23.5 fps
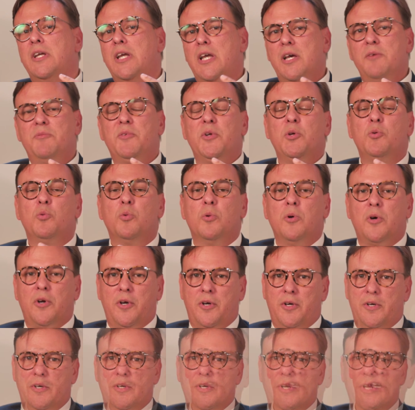every
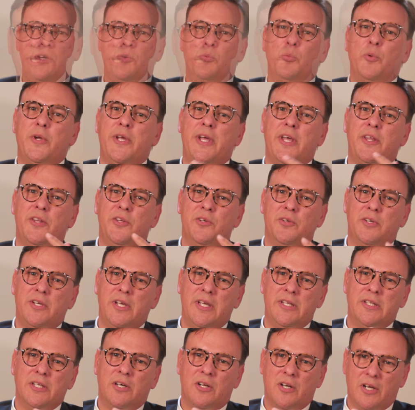quarter. We
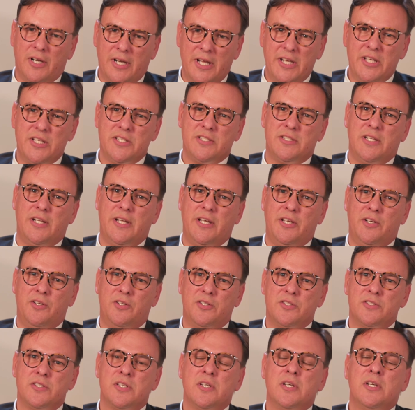educate our
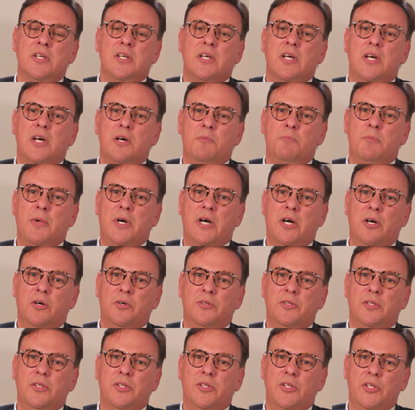legislators
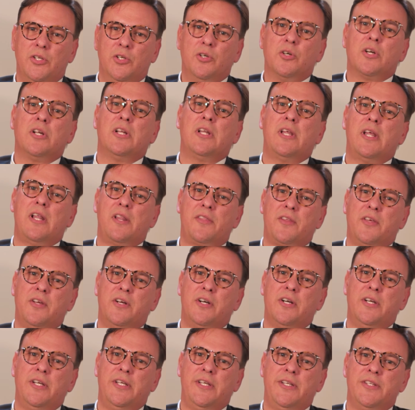about the oral healthcare
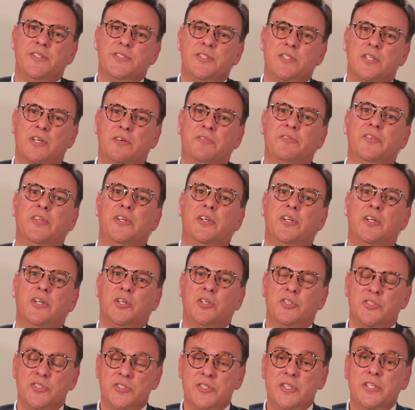needs of their
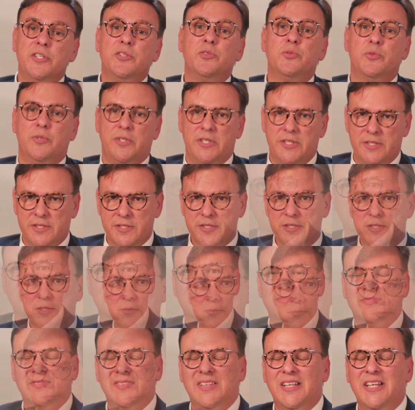constituents.
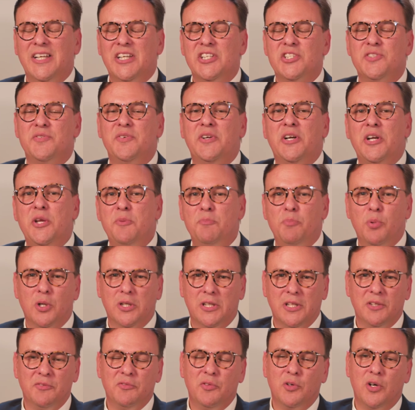It is very
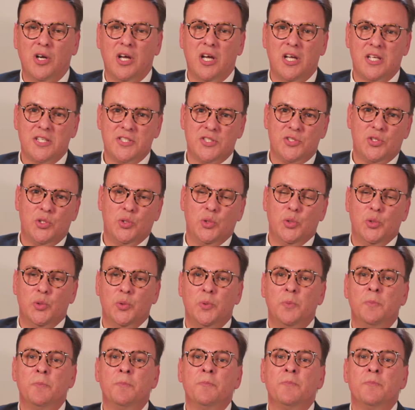important for us to